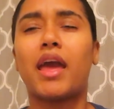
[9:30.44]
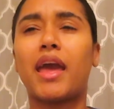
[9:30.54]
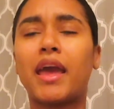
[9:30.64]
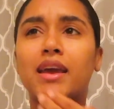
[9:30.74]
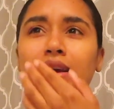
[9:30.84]

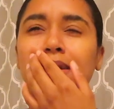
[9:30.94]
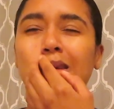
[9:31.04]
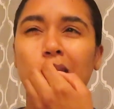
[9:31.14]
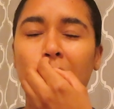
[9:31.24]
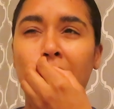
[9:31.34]

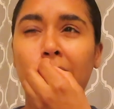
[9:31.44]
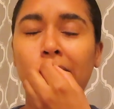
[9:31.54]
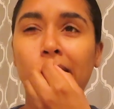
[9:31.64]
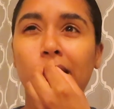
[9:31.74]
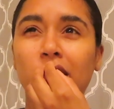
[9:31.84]
and
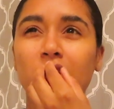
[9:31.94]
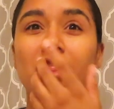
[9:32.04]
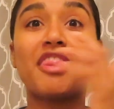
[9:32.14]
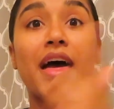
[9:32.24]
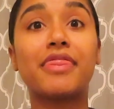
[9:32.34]

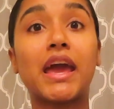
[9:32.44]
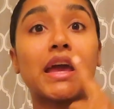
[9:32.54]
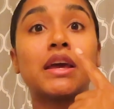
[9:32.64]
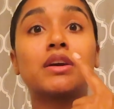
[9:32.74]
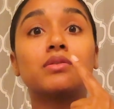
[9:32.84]
that
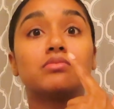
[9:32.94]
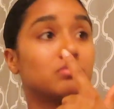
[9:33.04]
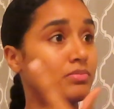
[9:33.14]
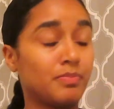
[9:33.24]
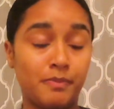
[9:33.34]
they
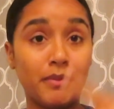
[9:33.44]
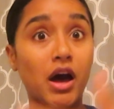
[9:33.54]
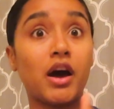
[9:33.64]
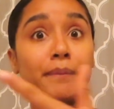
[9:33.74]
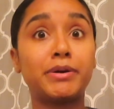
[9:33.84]

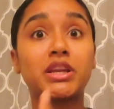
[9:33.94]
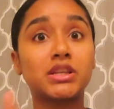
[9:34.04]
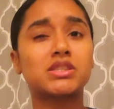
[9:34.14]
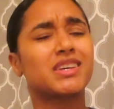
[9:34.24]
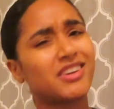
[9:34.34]
put
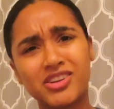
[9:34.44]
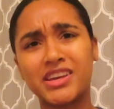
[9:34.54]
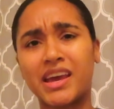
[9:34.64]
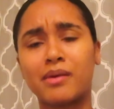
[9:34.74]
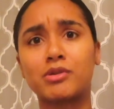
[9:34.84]
in security
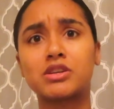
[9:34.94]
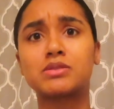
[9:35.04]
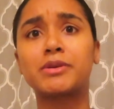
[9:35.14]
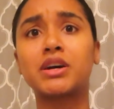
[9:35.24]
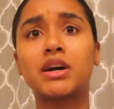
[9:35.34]
cameras,
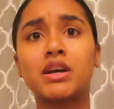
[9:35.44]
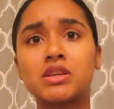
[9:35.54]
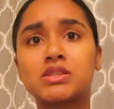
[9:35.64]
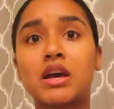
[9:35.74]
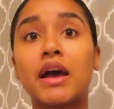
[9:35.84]

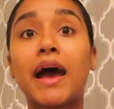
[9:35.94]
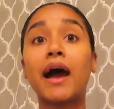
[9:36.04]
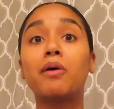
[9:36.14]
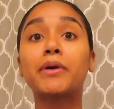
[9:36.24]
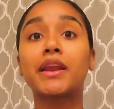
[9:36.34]
because
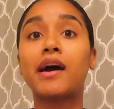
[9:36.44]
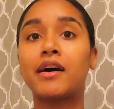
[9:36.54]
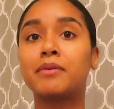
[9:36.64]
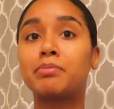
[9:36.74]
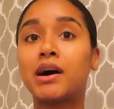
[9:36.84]
how can
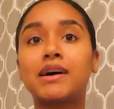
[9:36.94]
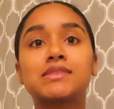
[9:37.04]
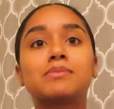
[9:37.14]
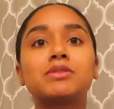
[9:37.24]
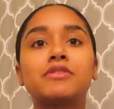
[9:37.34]
I
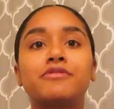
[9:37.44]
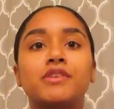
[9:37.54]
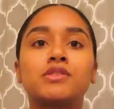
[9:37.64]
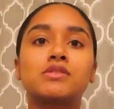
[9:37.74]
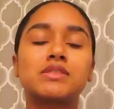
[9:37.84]
possibly
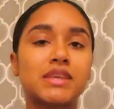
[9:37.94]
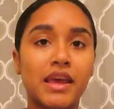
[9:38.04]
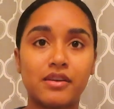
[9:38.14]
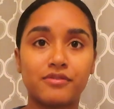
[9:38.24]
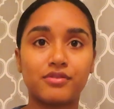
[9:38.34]
feel
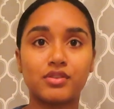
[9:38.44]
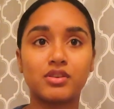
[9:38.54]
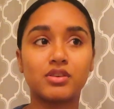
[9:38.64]
safe